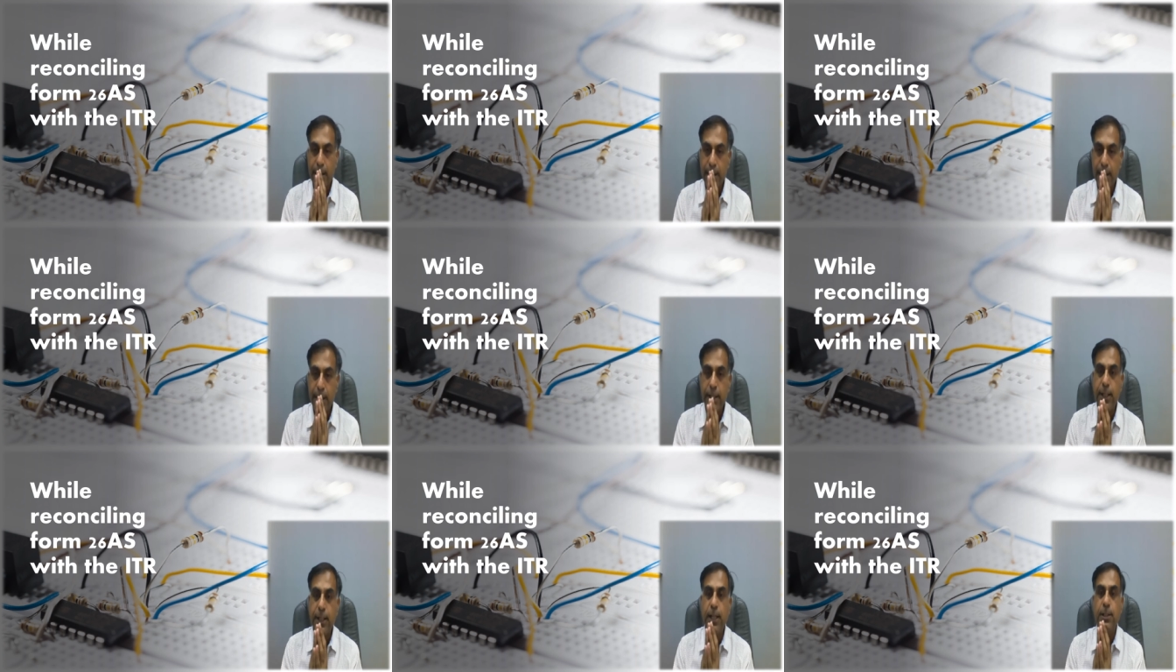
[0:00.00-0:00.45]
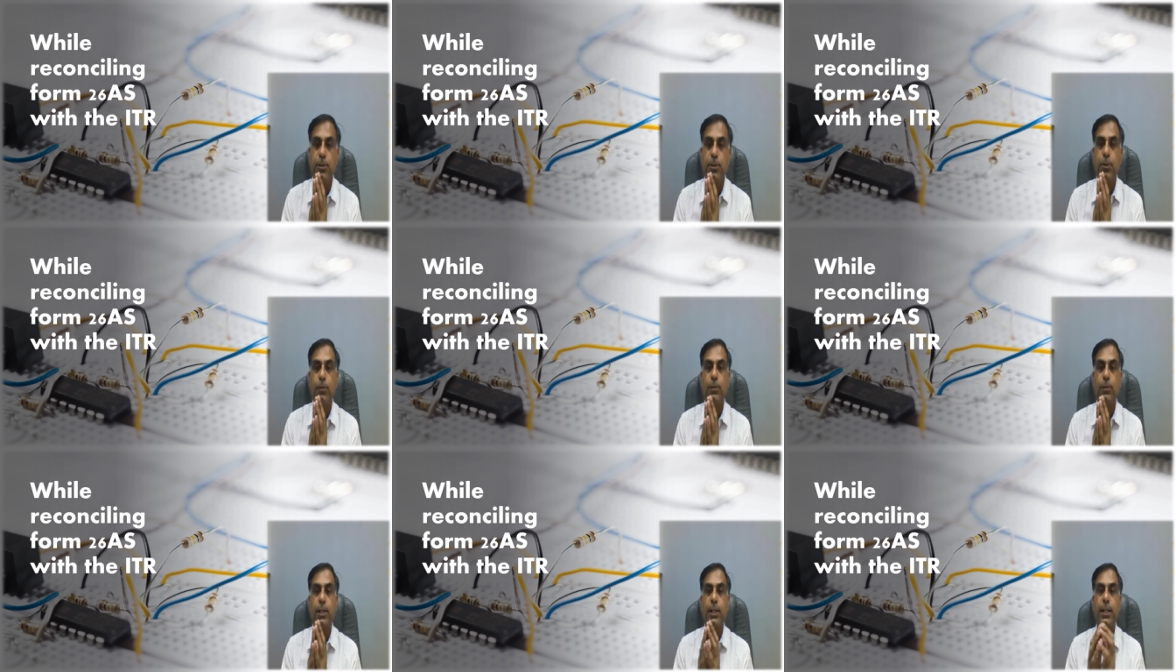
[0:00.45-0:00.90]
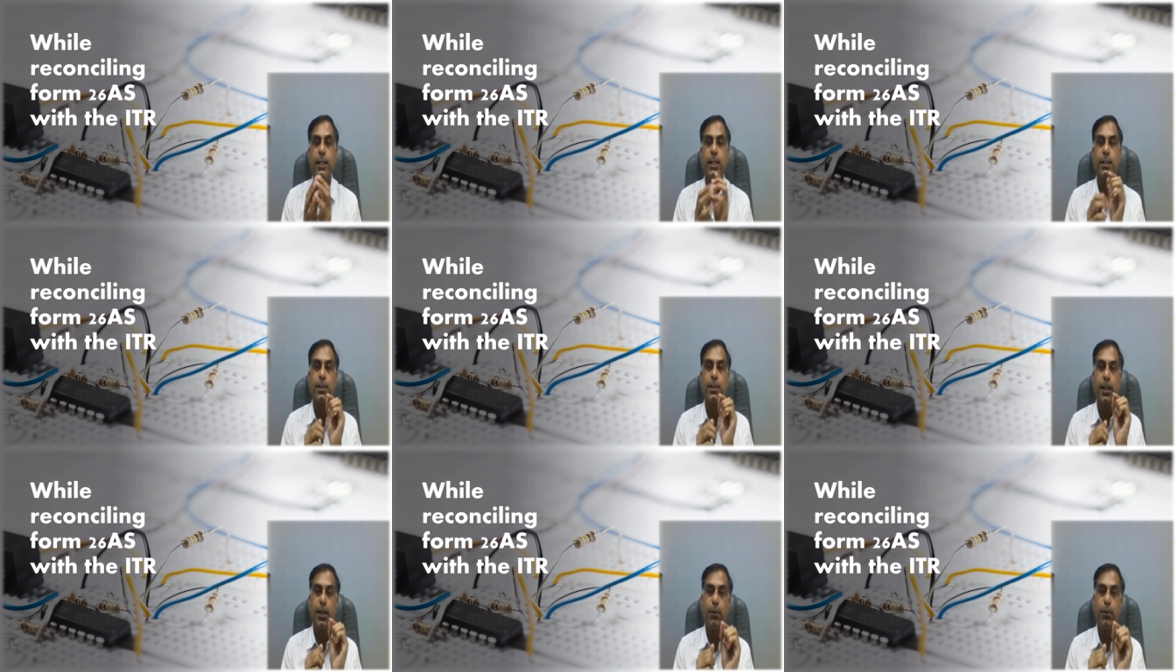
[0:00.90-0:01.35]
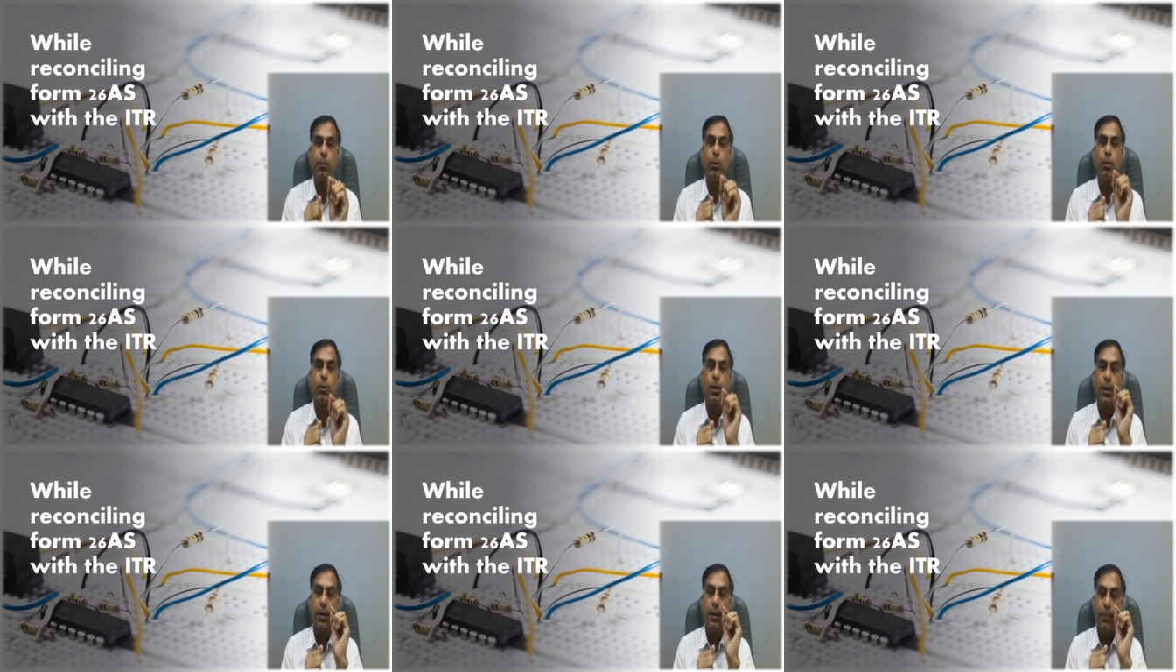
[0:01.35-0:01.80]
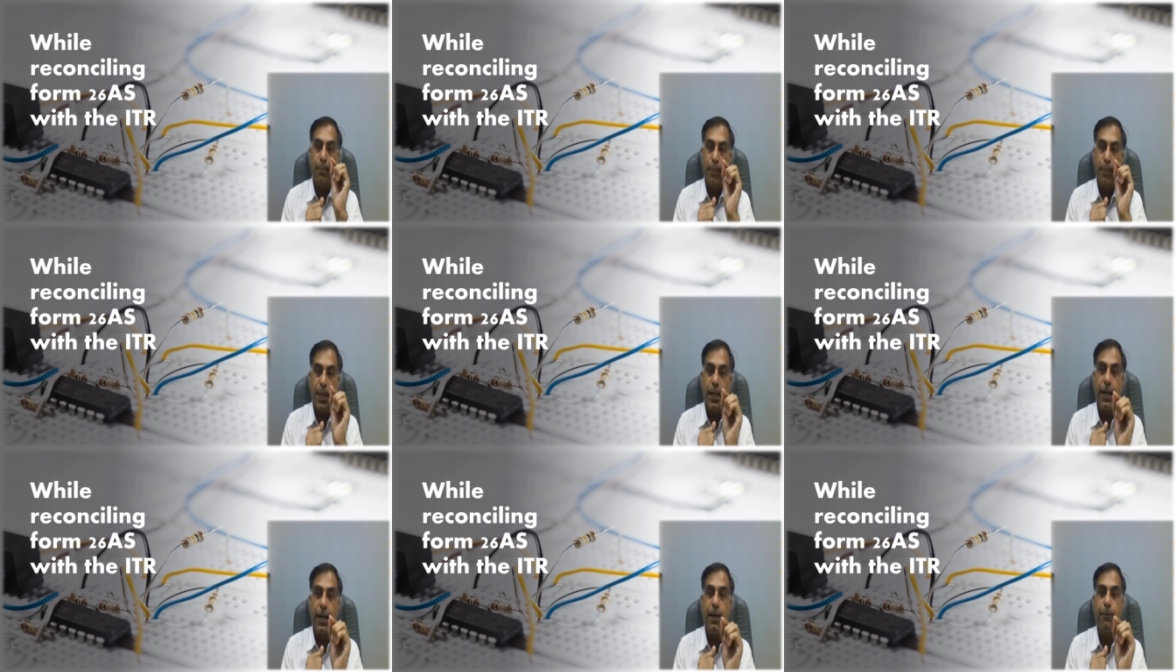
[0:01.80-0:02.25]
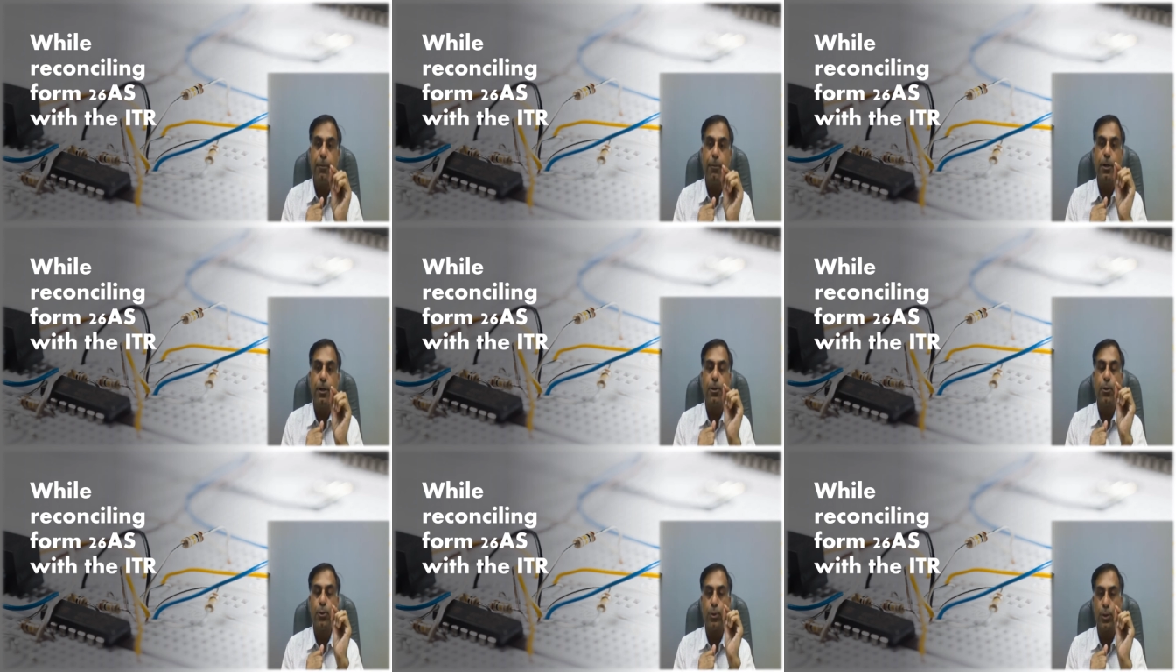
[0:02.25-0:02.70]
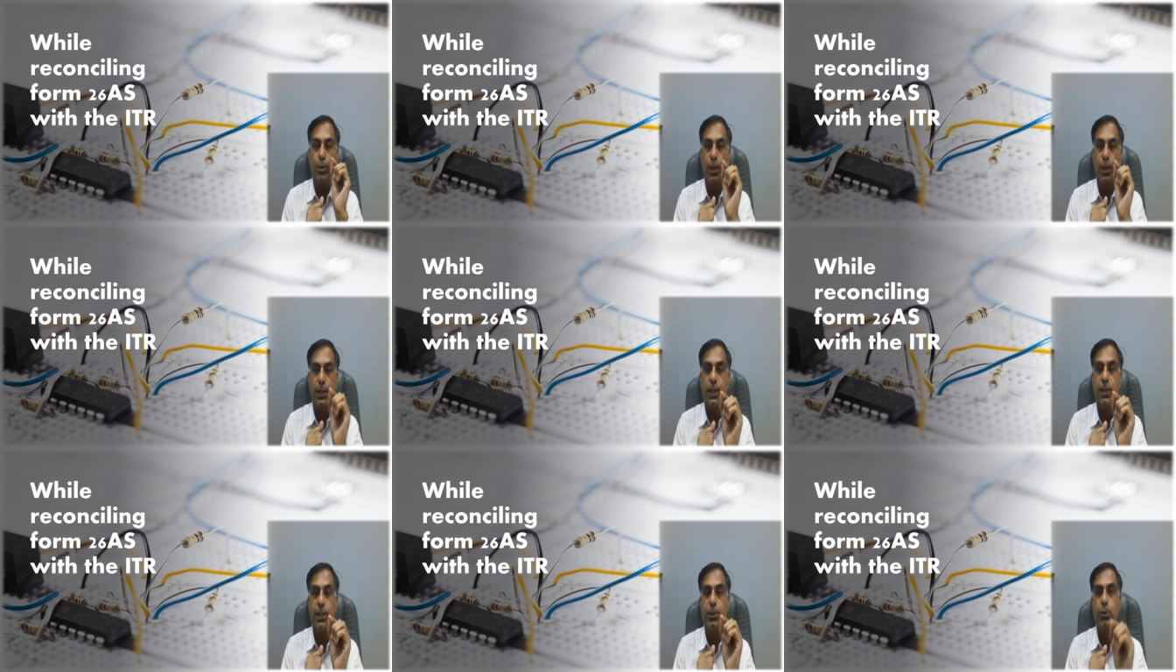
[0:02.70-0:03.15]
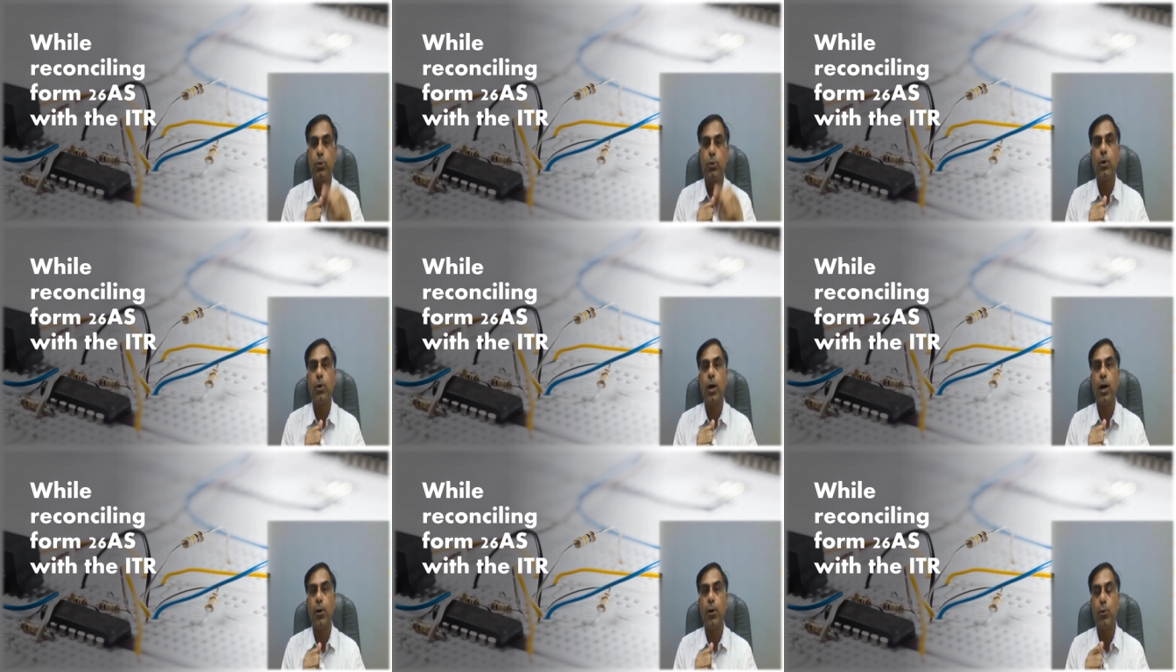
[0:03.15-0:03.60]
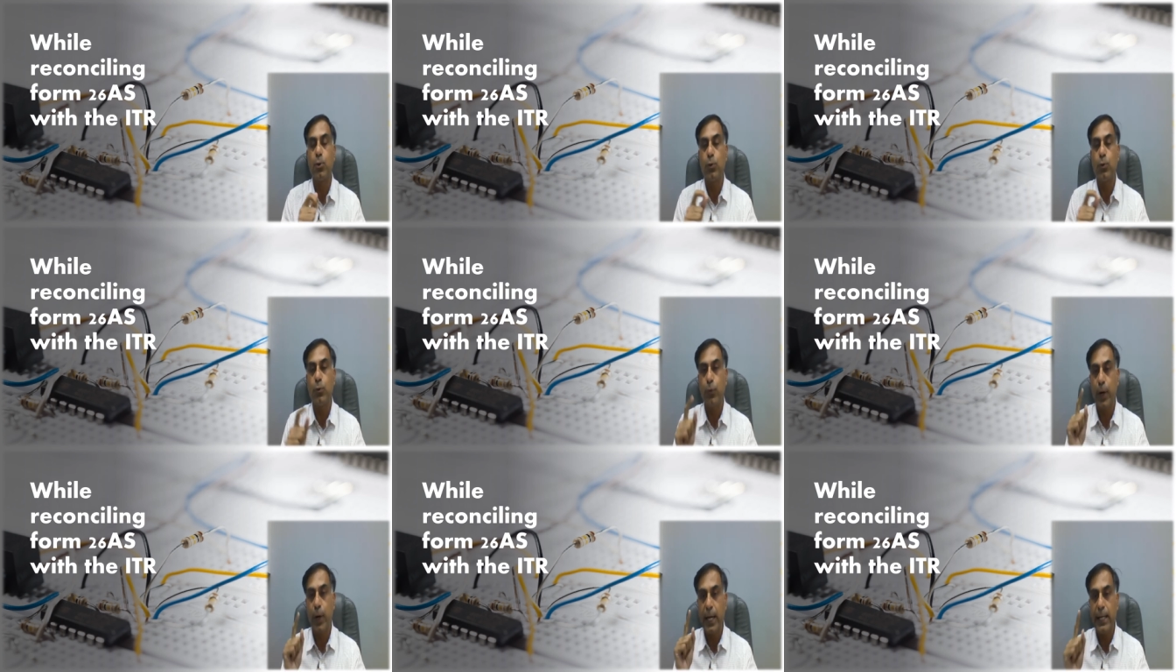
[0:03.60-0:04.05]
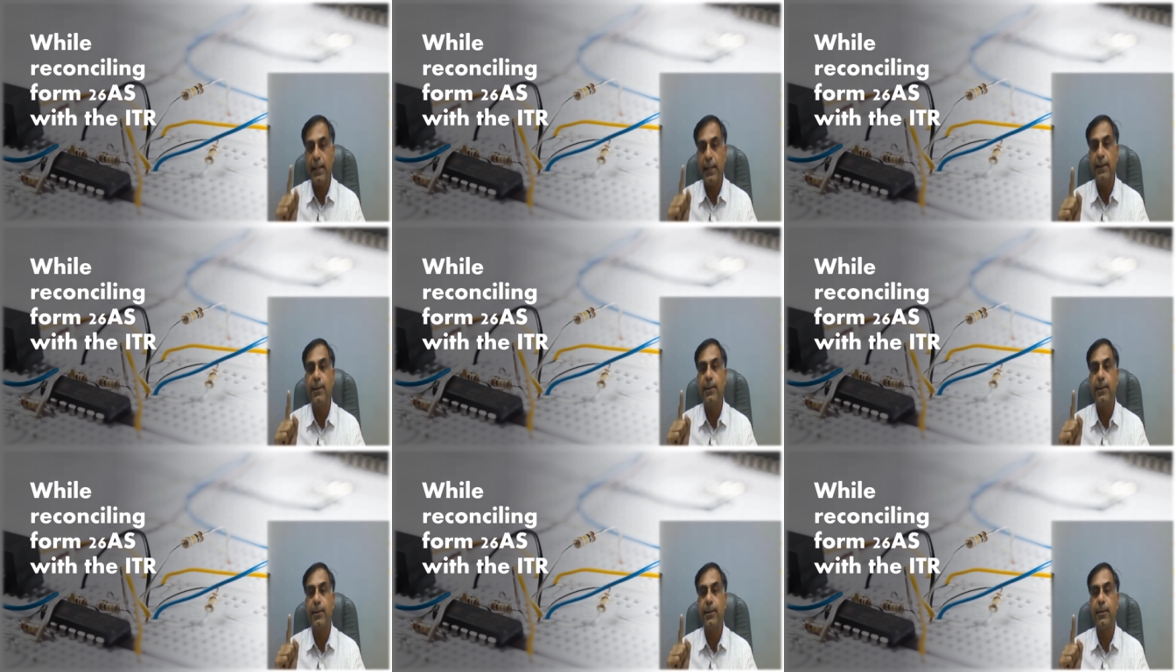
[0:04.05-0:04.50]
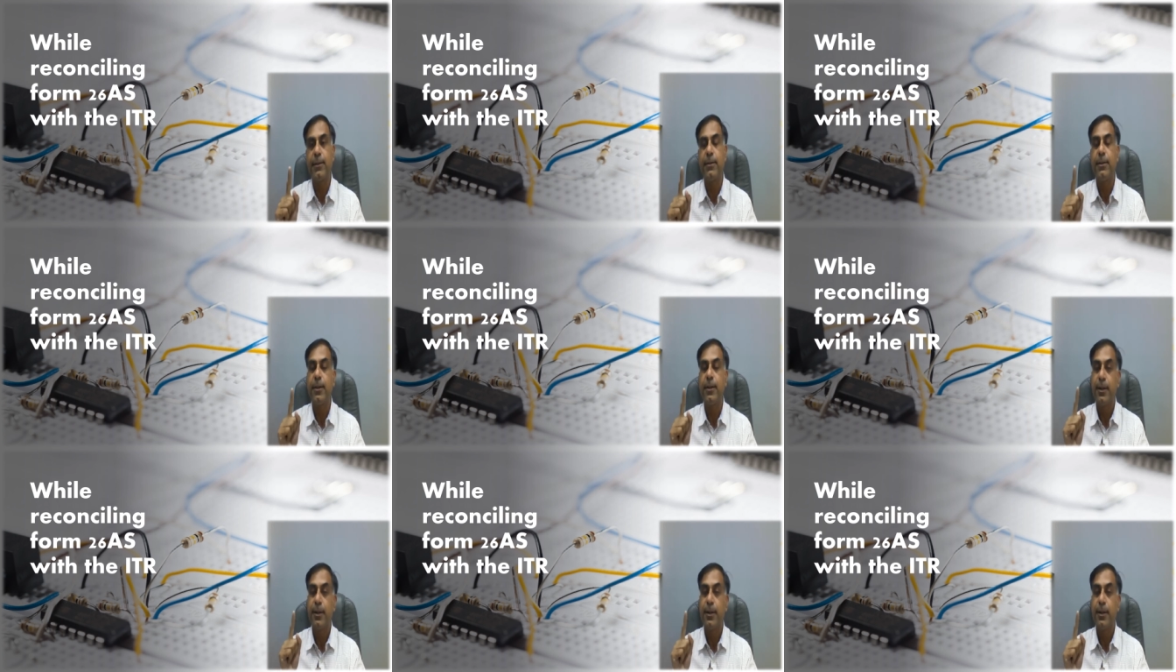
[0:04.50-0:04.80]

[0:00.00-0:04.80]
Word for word: details of the case, he would be able to suggest you how to file a return